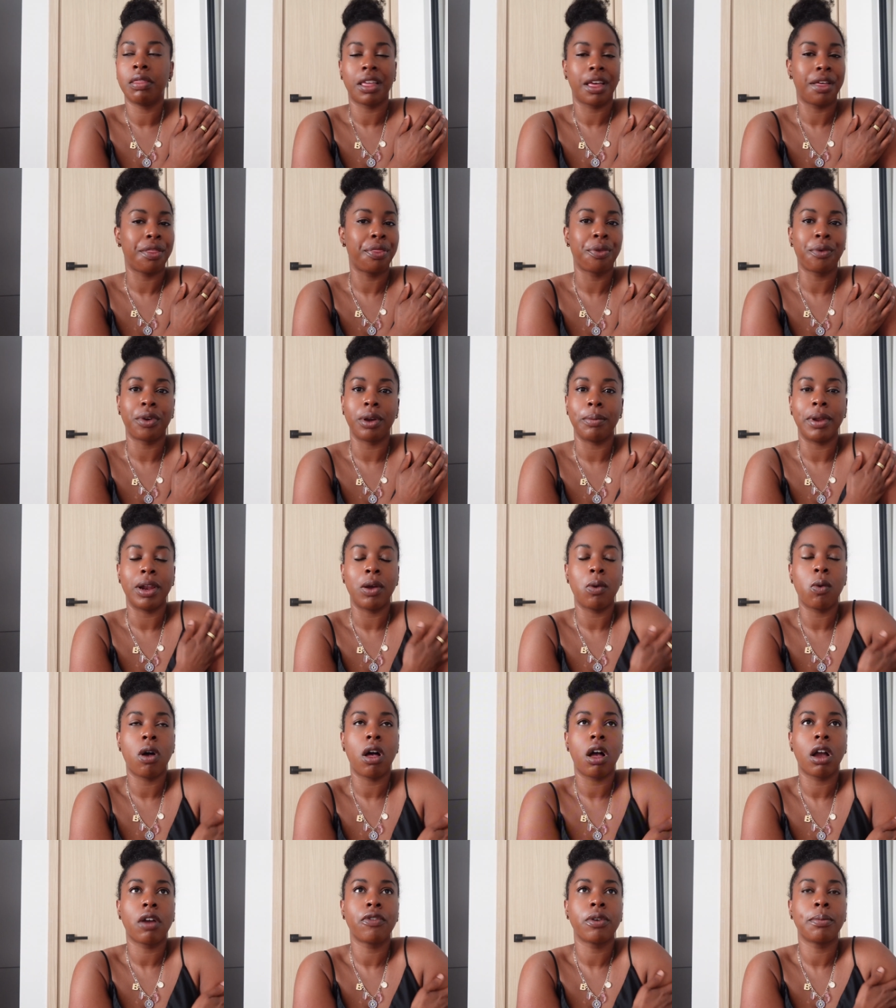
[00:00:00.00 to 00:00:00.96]
like a 3-minute
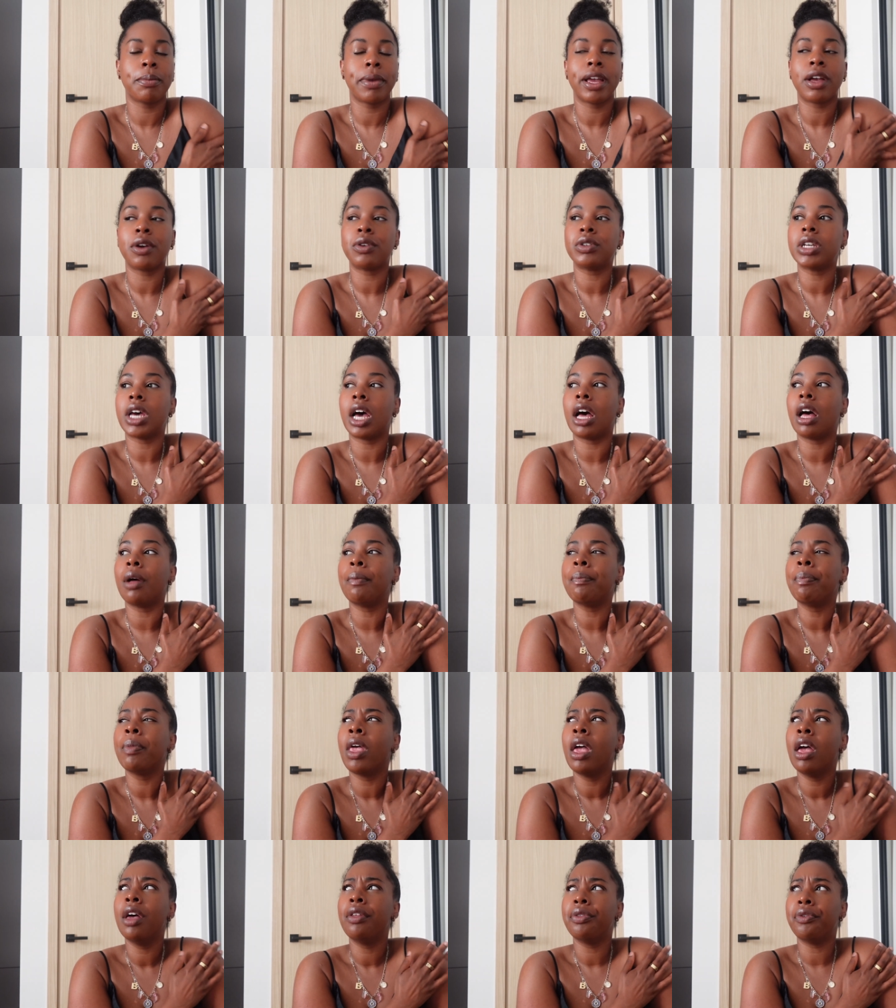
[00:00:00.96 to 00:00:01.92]
walk from my hotel.
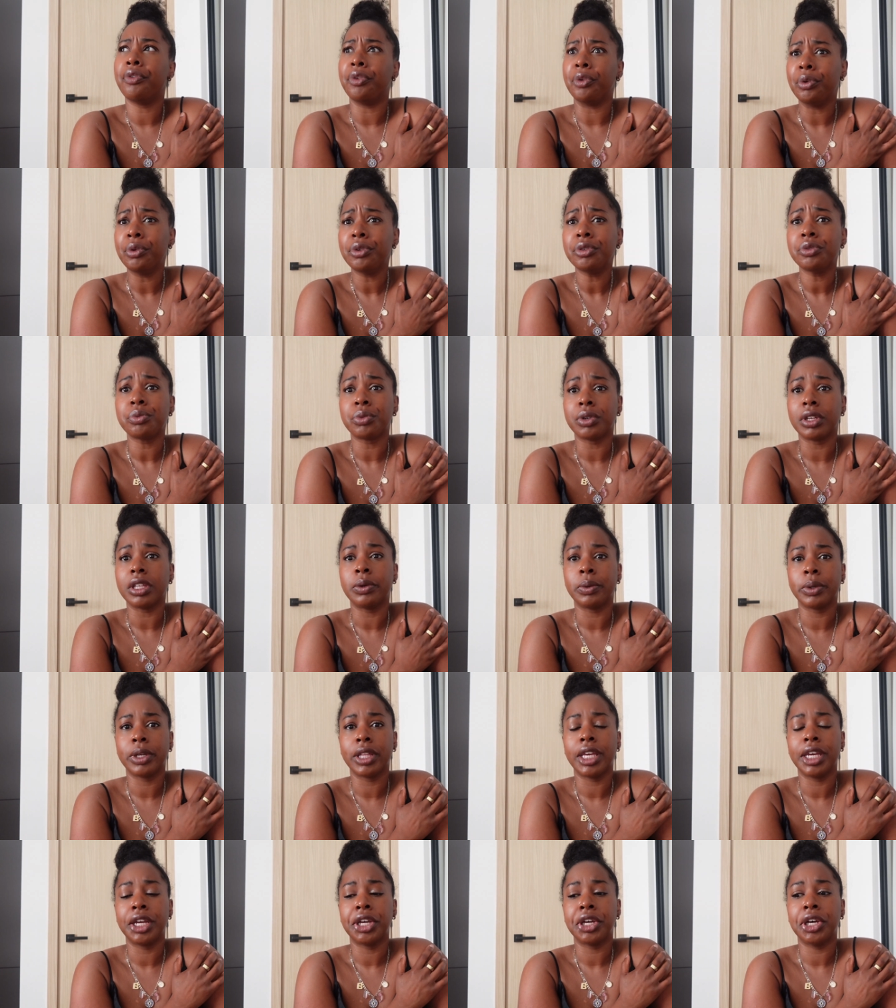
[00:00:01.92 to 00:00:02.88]
The food was really,
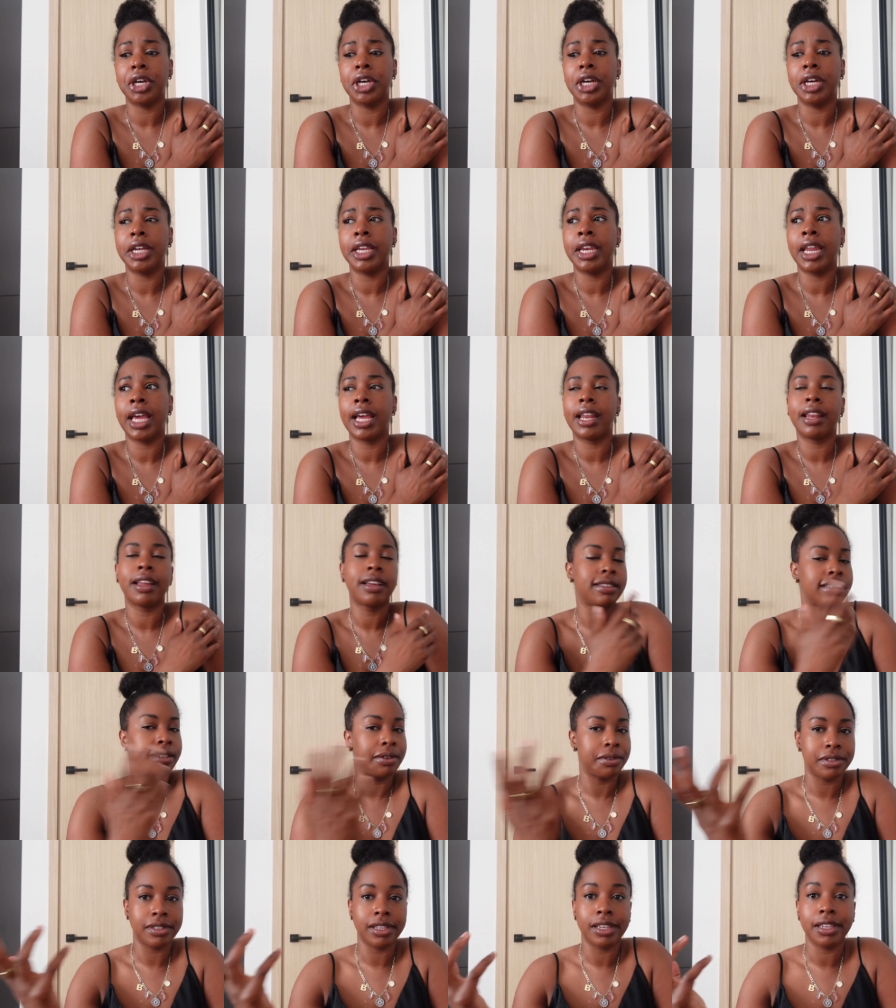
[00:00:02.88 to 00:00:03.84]
really good, and because
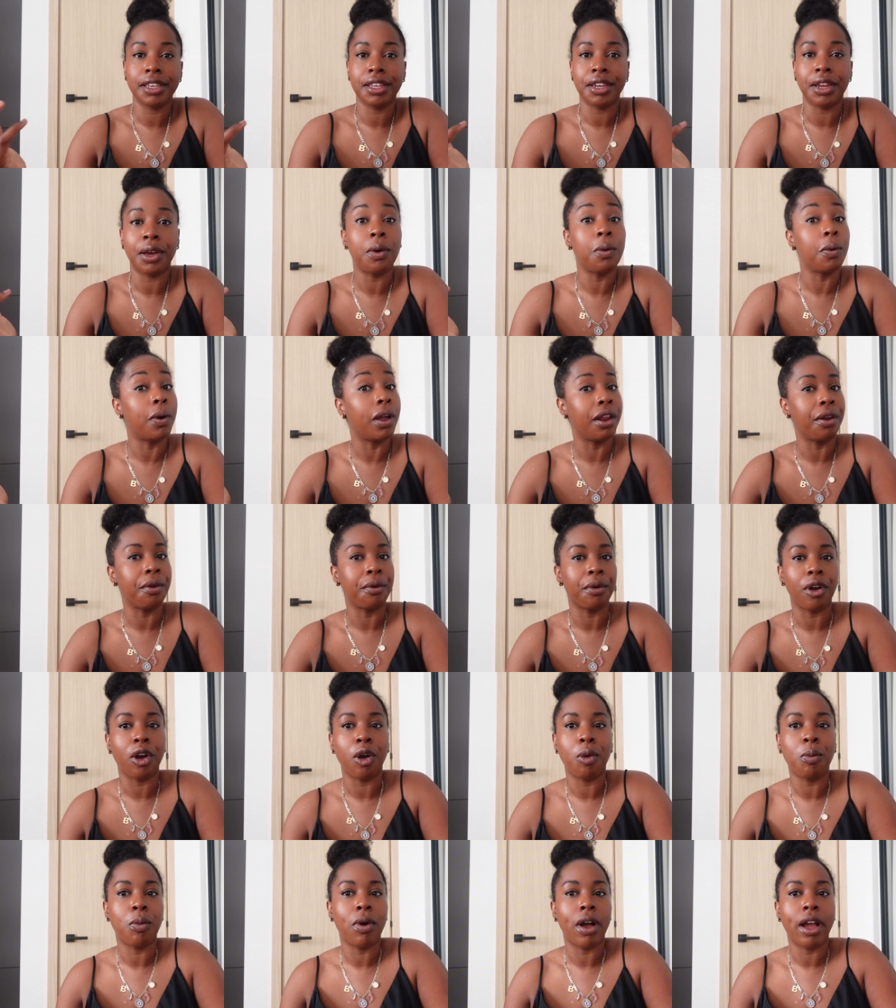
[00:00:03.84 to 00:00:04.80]
I was like, you know, when in
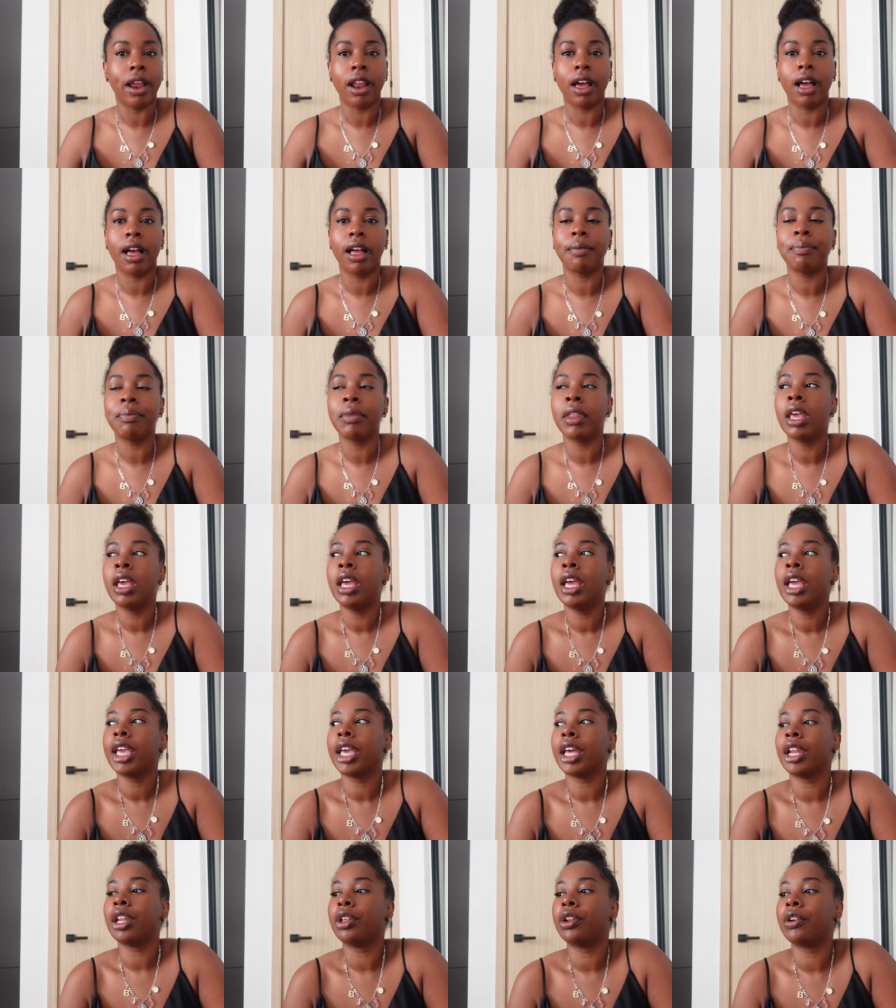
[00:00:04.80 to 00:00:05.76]
Rome, why not
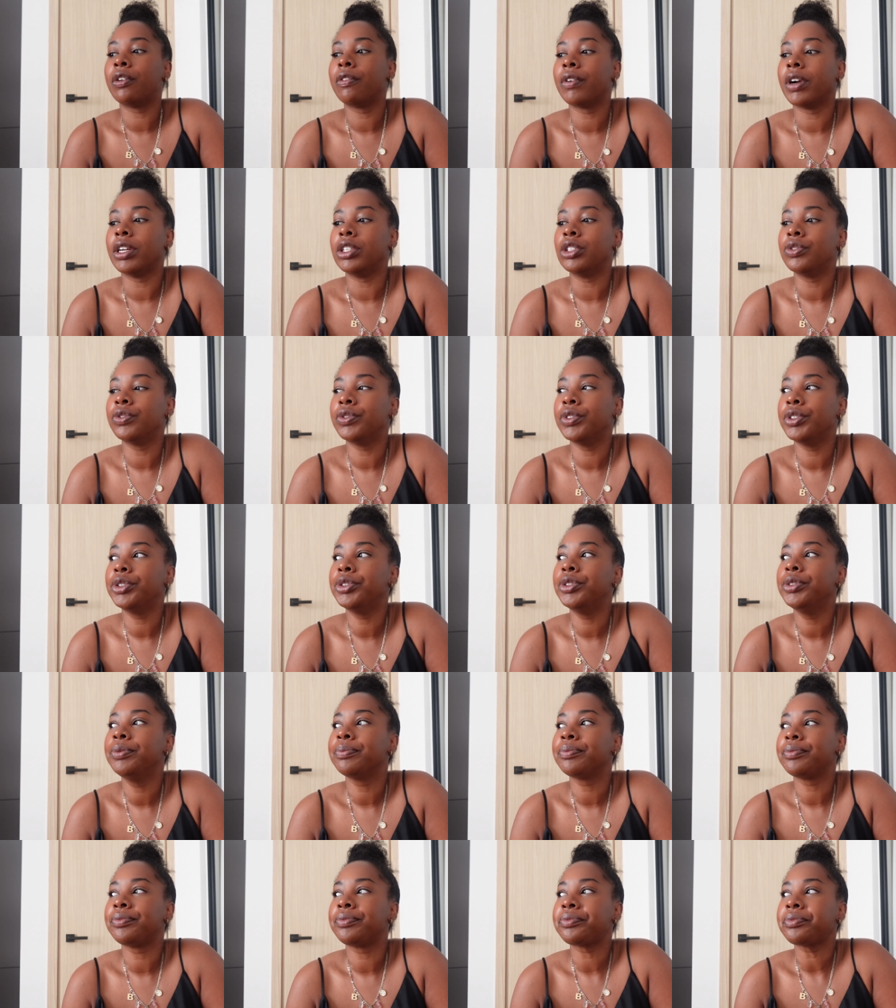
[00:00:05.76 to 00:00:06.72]
get a little French
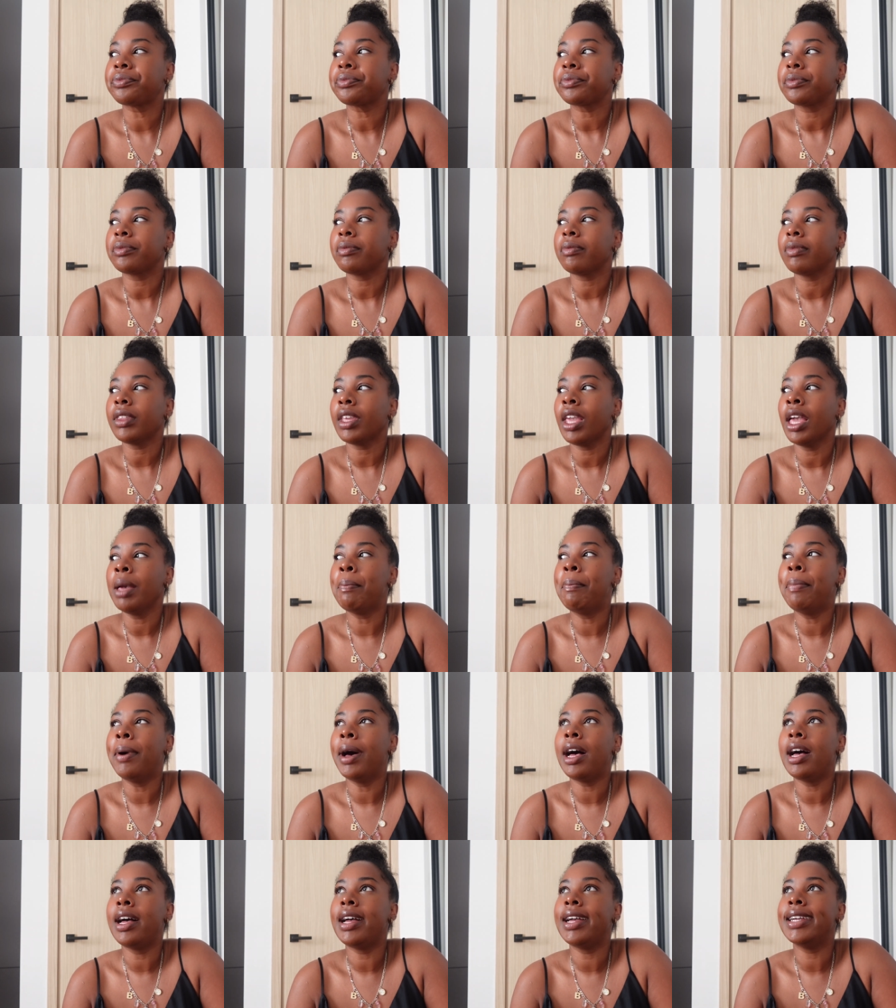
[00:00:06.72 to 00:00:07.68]
food?
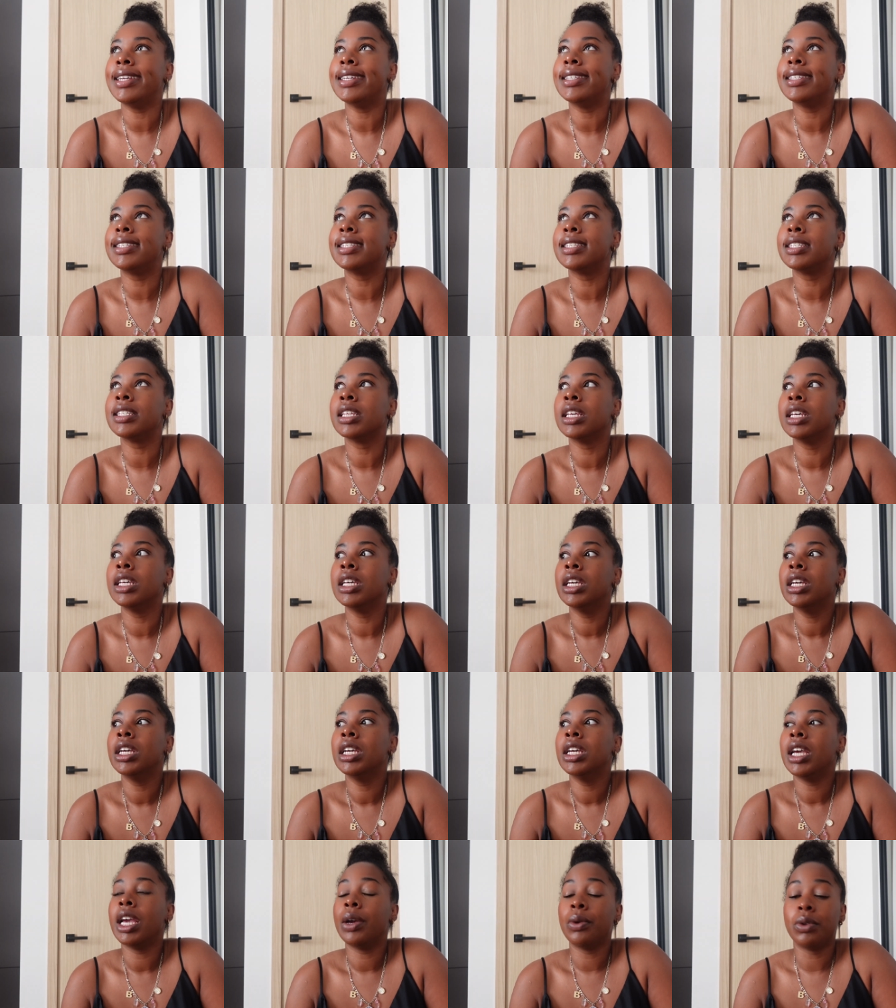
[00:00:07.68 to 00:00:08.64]
But
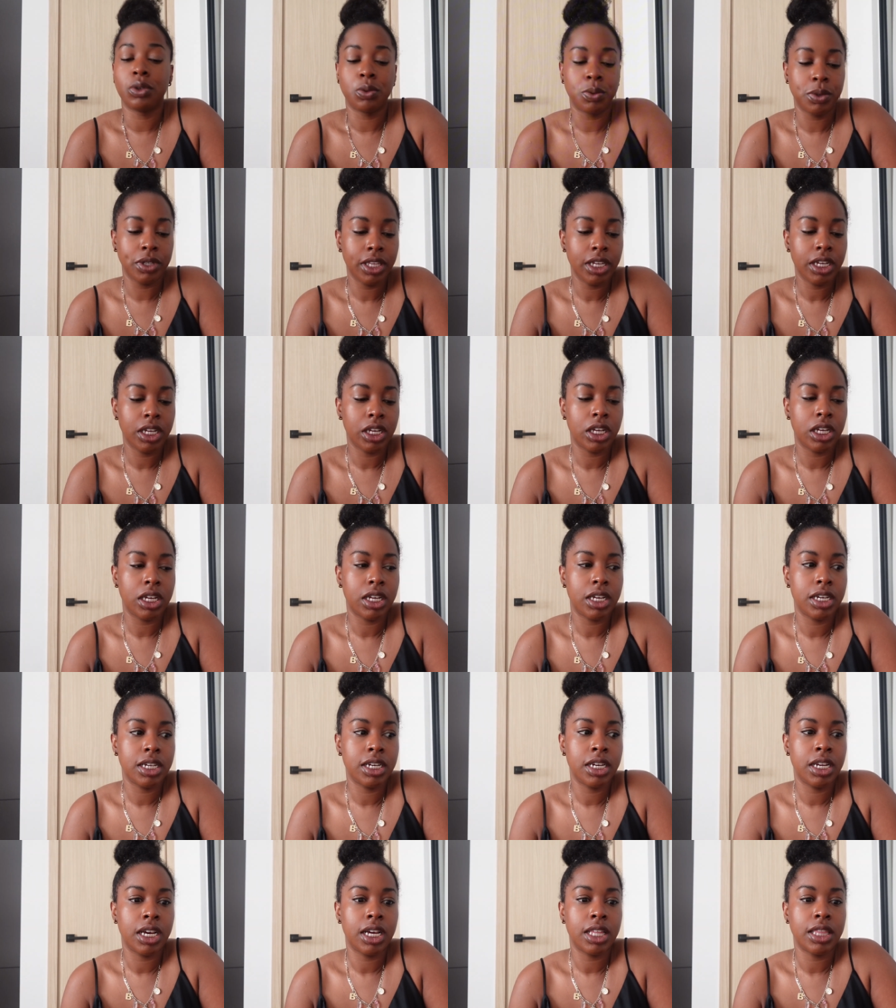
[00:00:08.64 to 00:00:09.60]
it was really
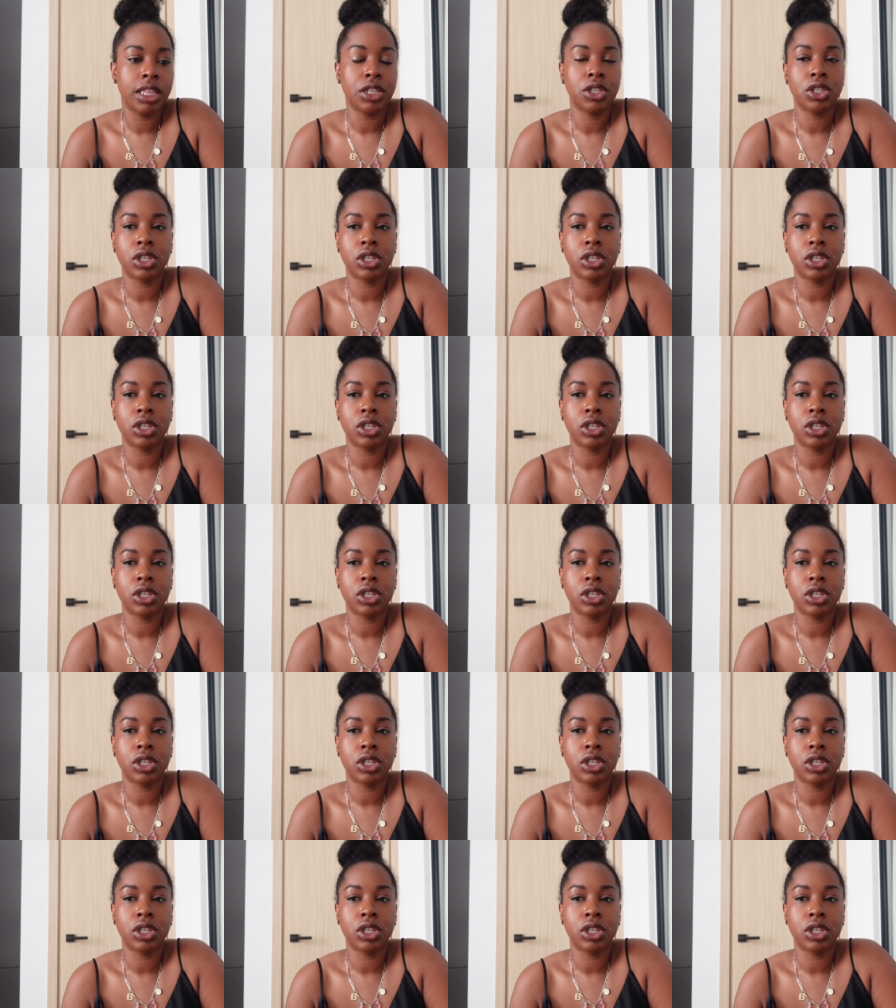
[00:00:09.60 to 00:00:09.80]
good. The